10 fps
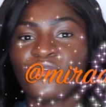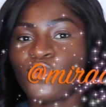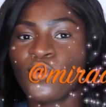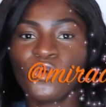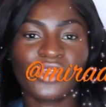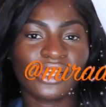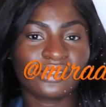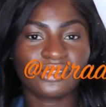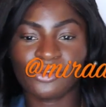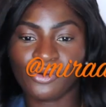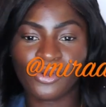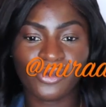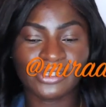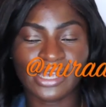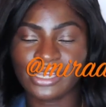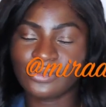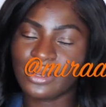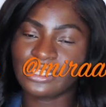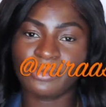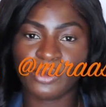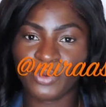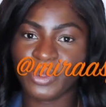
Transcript: for all things, you know, Cosec, as well as a bit about